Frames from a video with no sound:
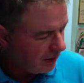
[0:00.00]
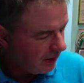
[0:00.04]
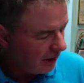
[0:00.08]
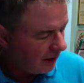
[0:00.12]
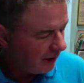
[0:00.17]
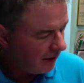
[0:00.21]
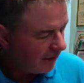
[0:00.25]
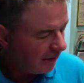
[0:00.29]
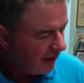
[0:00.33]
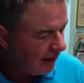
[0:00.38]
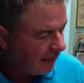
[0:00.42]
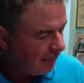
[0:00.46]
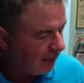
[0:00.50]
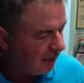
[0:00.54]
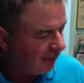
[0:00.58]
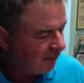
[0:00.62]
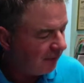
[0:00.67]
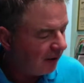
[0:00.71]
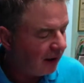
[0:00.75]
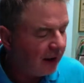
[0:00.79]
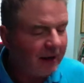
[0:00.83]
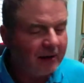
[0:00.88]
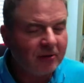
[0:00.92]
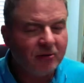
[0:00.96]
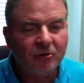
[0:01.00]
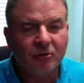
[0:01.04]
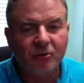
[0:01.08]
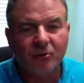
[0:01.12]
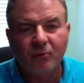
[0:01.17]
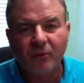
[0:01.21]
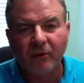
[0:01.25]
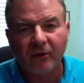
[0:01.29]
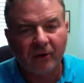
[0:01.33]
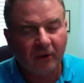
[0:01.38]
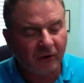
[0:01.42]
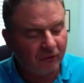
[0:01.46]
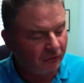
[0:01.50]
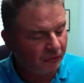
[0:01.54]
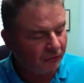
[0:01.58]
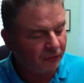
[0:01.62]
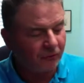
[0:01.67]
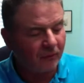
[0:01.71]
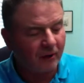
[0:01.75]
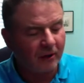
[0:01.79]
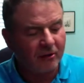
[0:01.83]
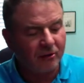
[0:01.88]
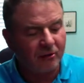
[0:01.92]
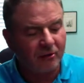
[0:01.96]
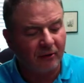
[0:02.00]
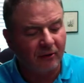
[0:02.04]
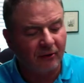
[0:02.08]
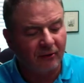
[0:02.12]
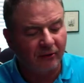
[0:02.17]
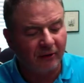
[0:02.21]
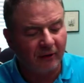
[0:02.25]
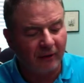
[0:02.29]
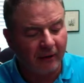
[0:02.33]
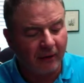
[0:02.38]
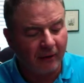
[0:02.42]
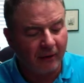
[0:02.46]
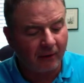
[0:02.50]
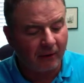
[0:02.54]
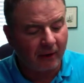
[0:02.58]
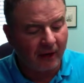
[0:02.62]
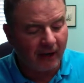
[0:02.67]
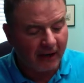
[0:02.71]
They provide you with instructions that are